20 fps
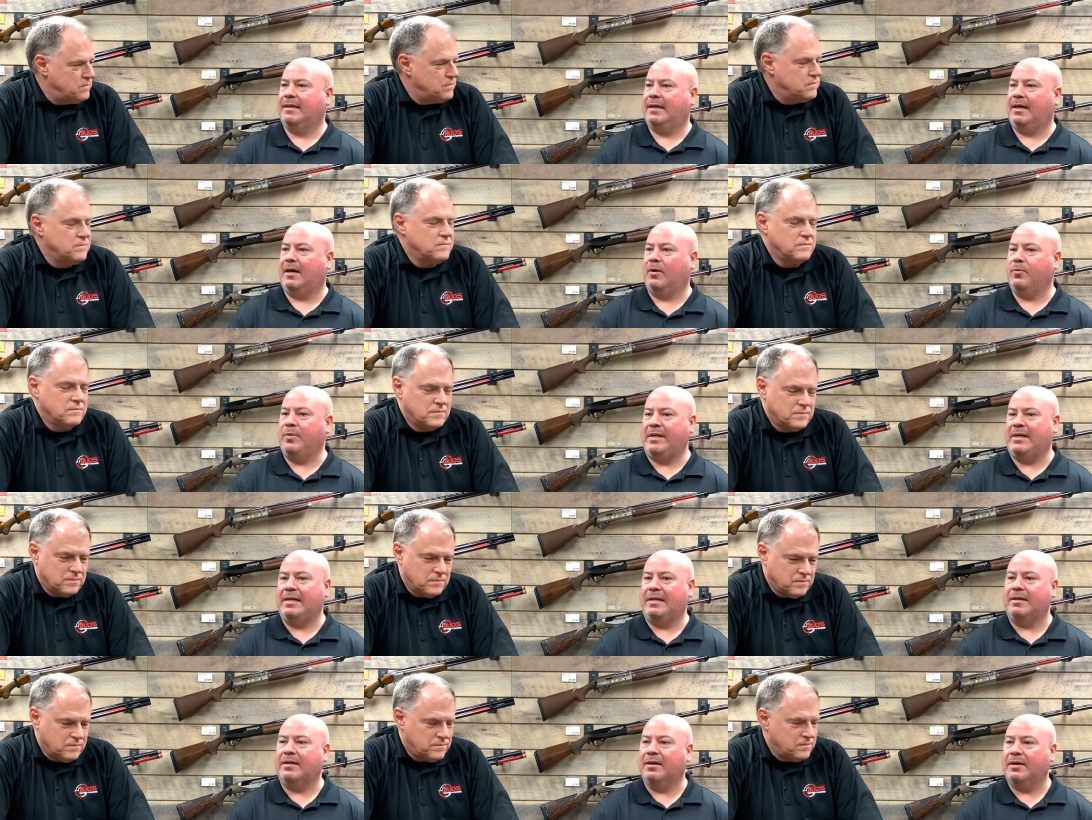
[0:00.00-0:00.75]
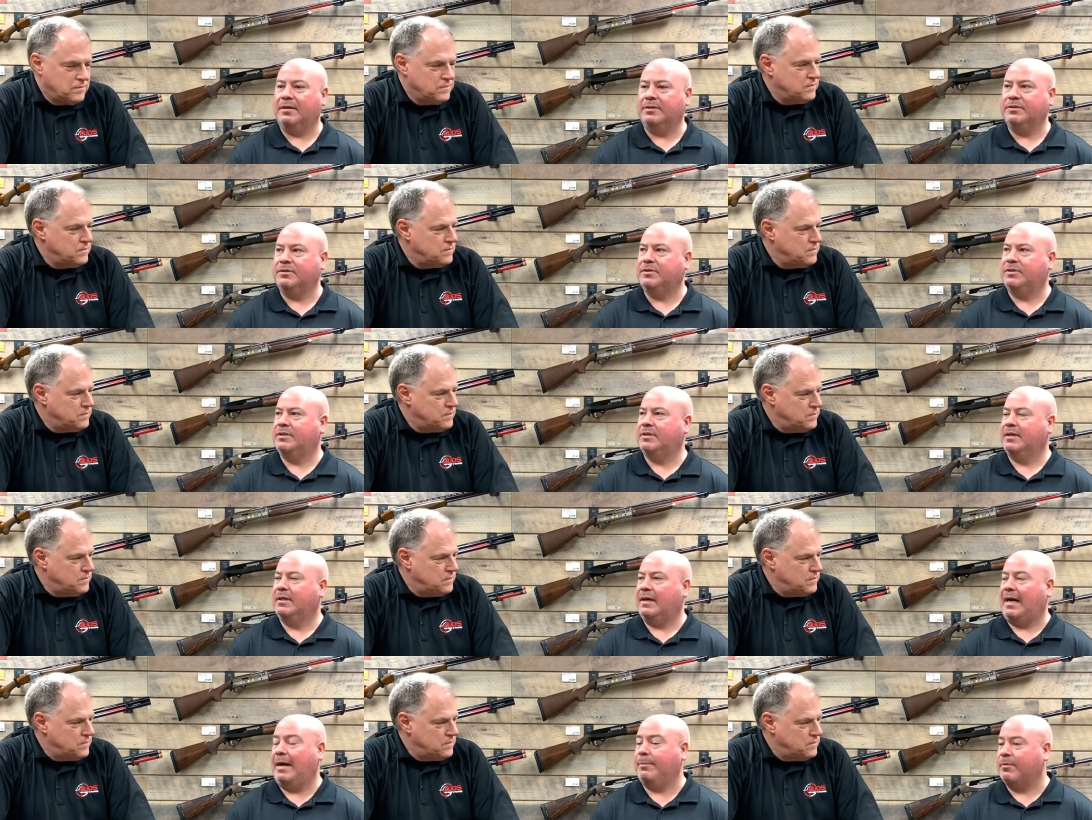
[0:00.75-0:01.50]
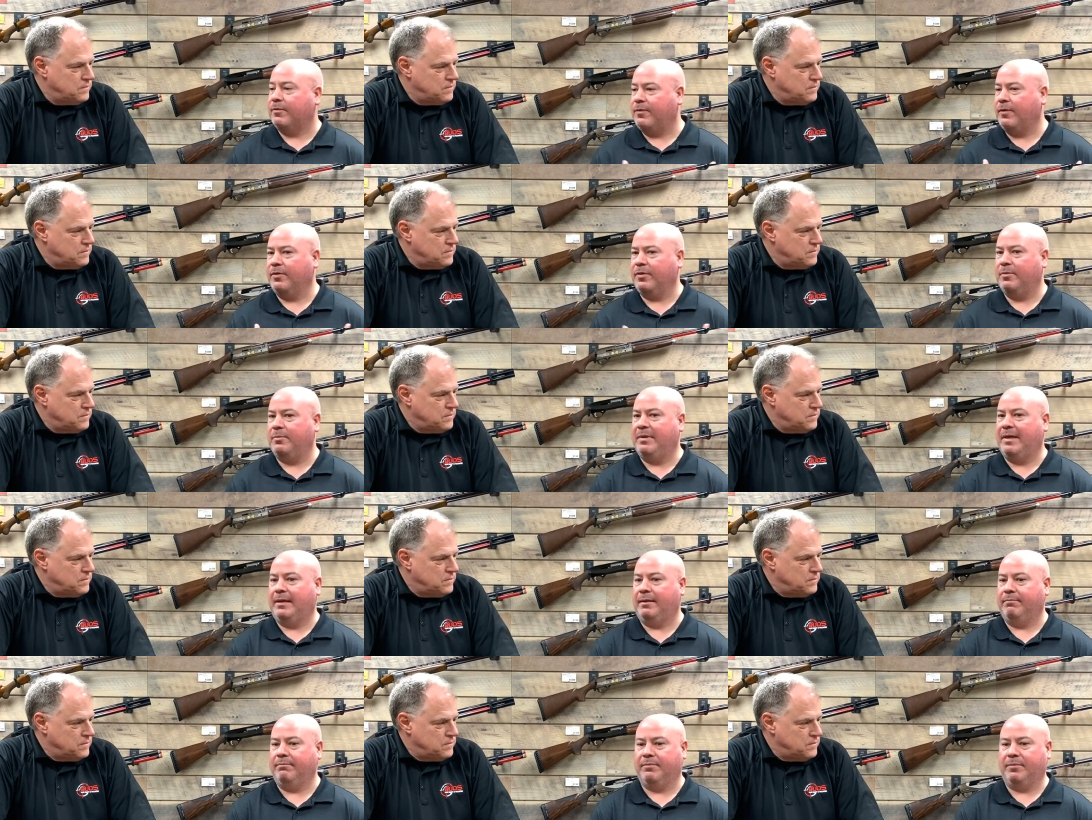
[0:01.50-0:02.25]
Speaker 1: Uh, we need guns. I prefer them
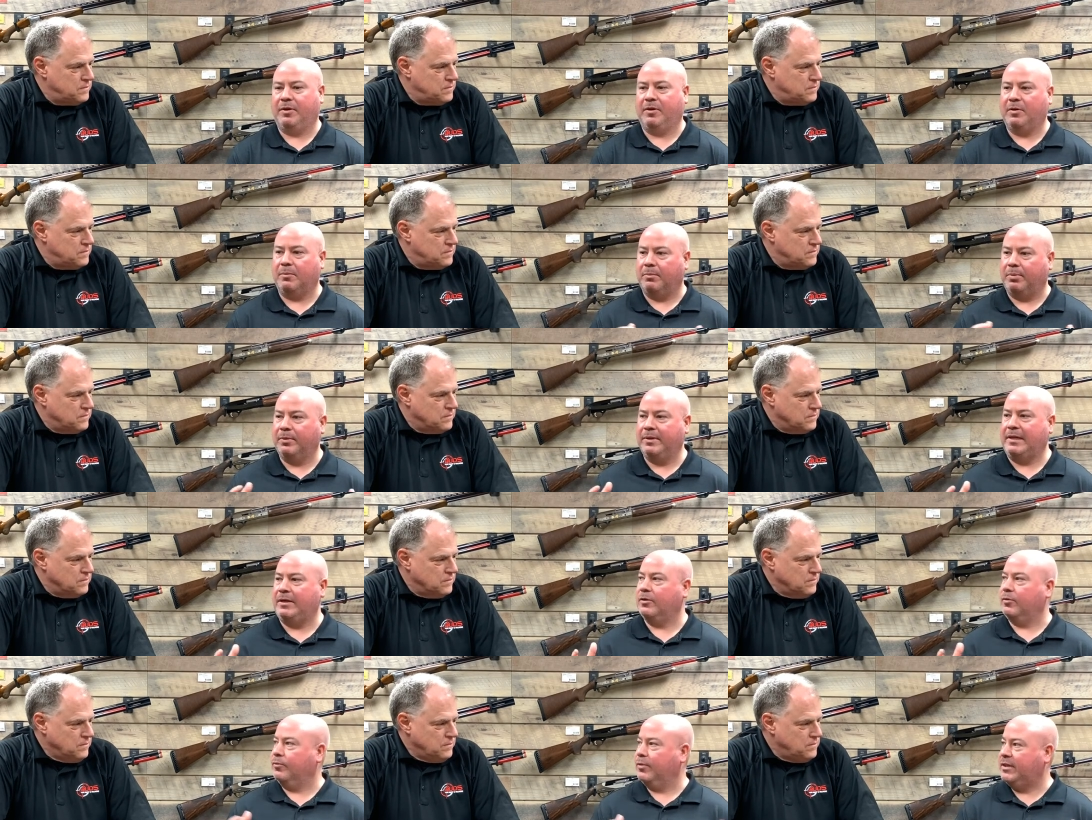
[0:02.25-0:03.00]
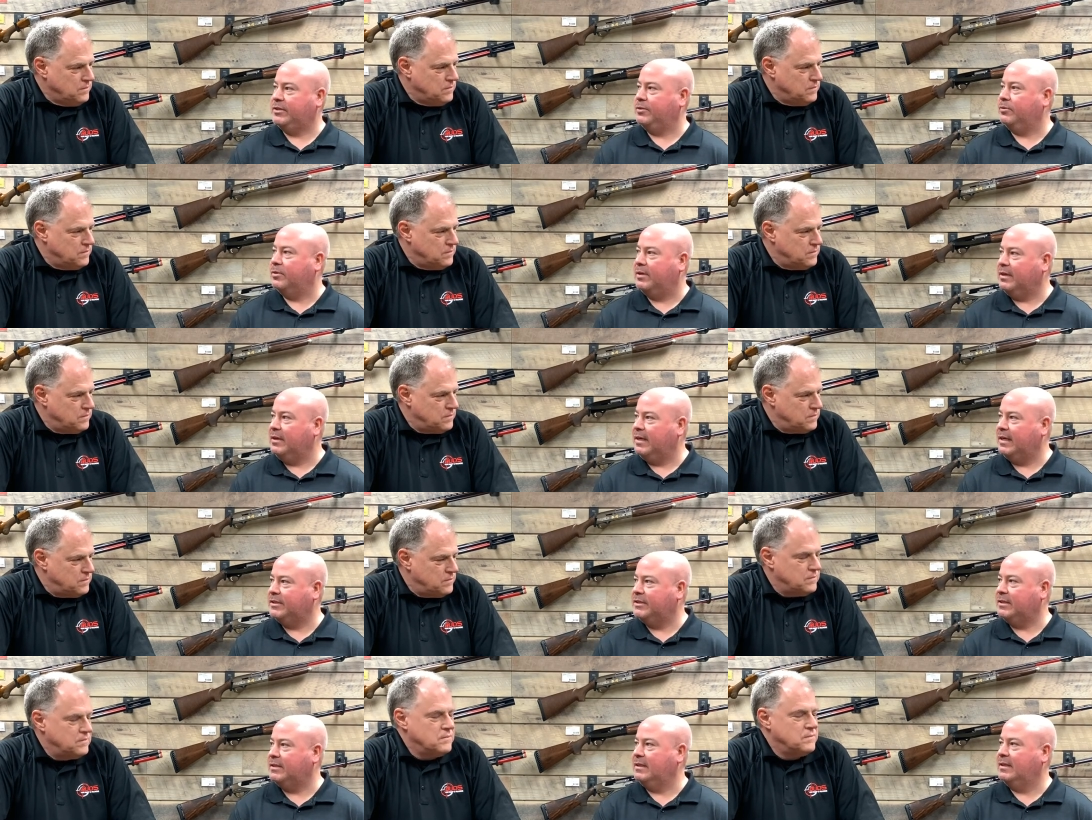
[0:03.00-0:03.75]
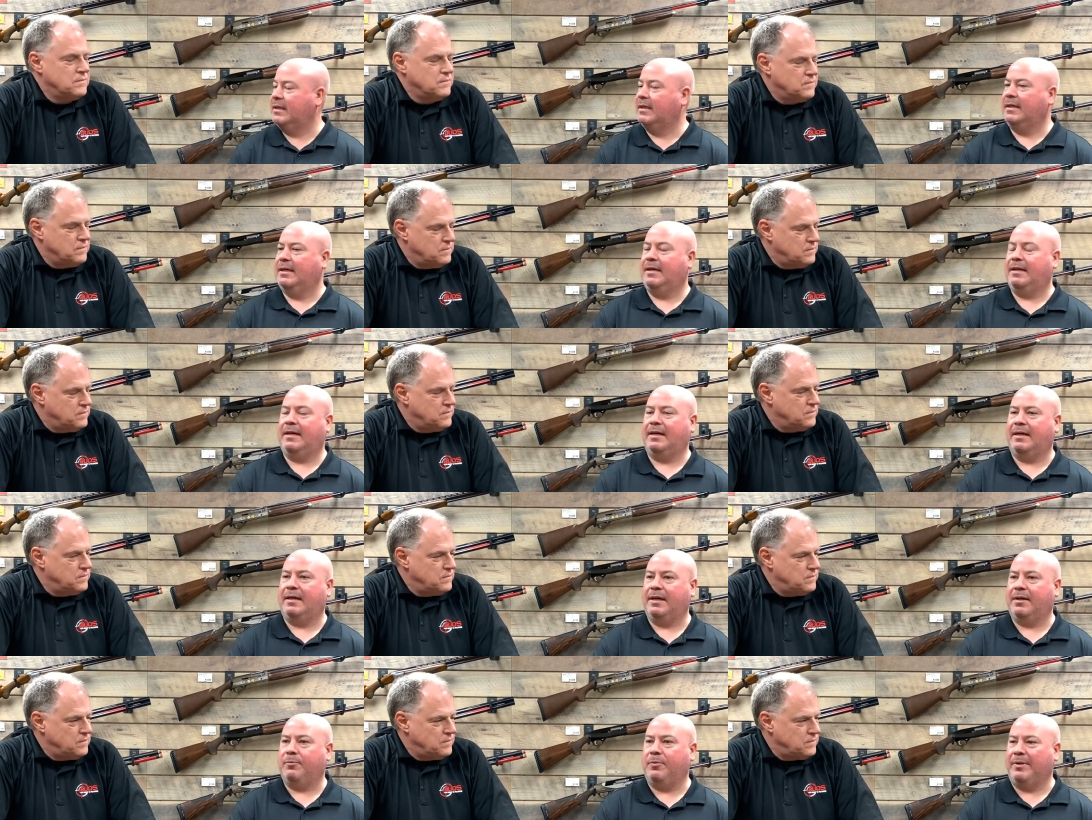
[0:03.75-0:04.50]
in complete original condition.
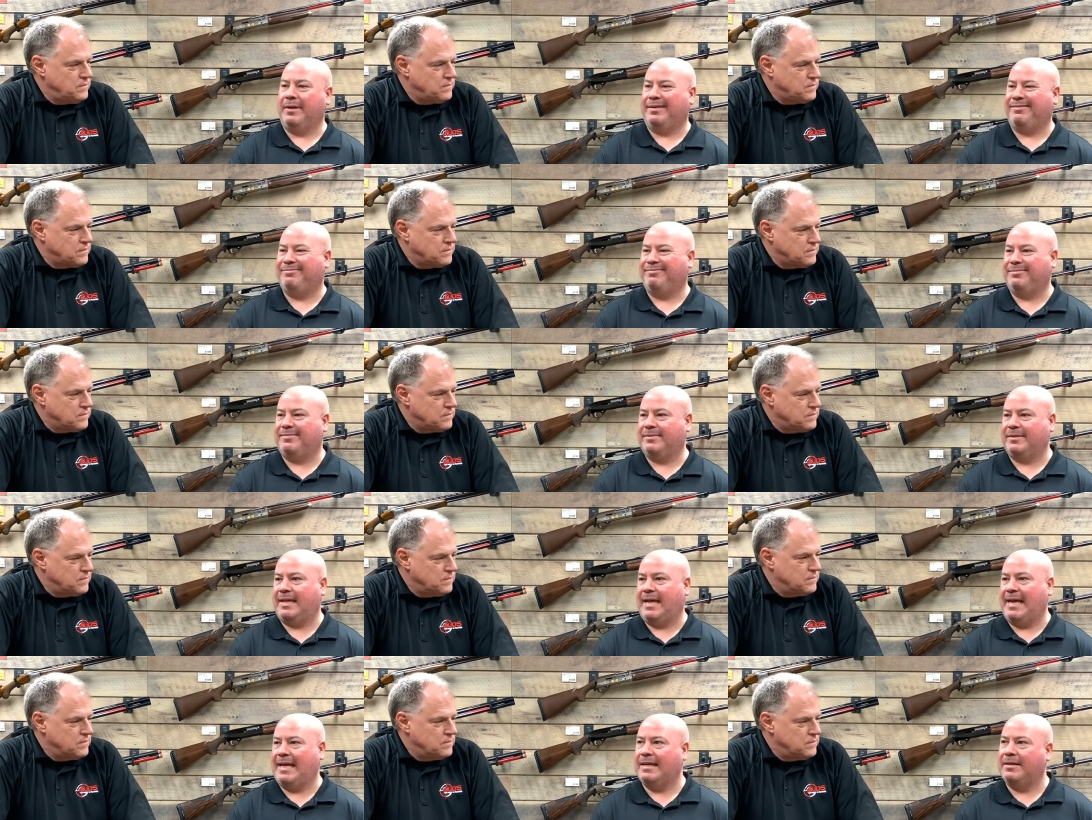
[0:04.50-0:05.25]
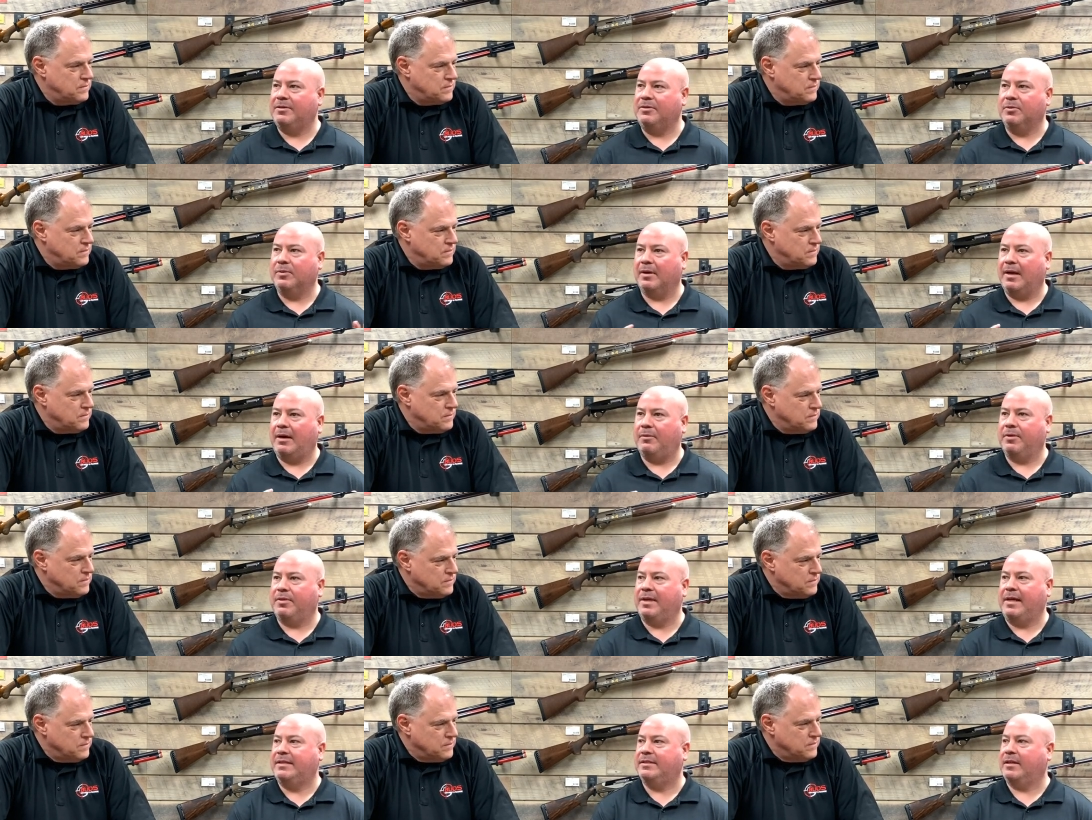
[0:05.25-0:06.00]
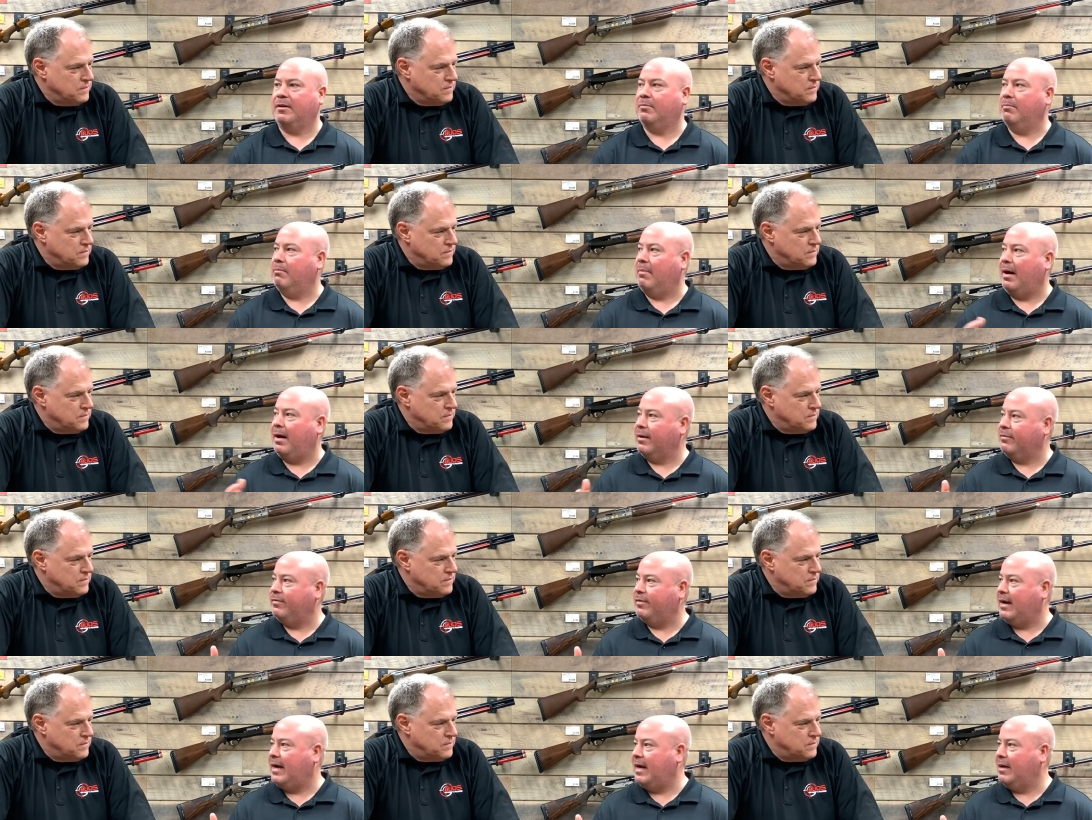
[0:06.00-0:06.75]
Uh, we can't do a lot with things that are
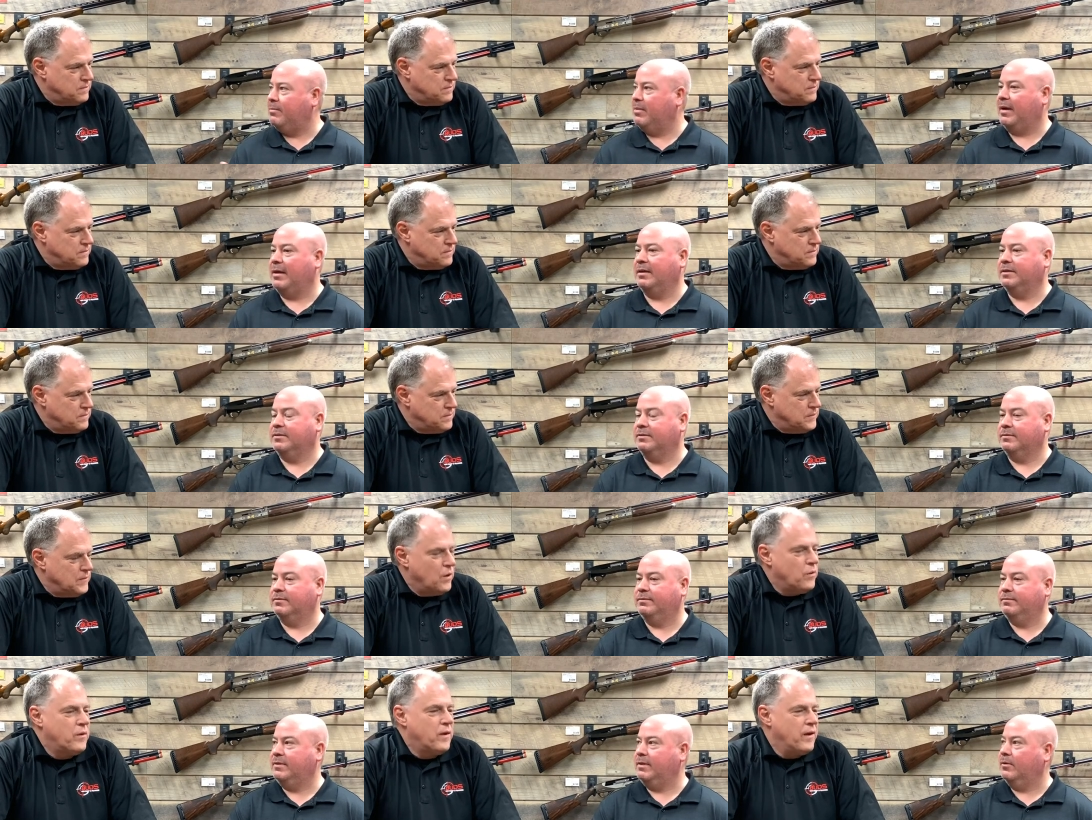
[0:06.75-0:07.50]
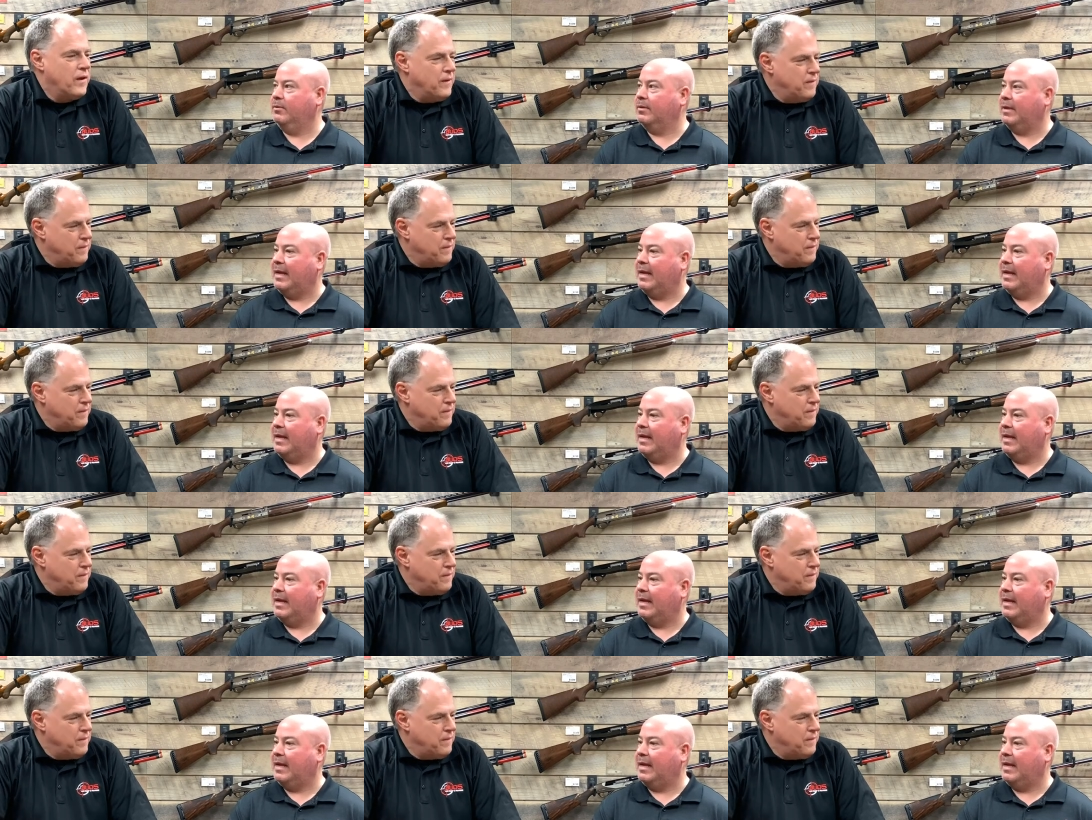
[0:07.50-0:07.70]
modified because of okay. you know,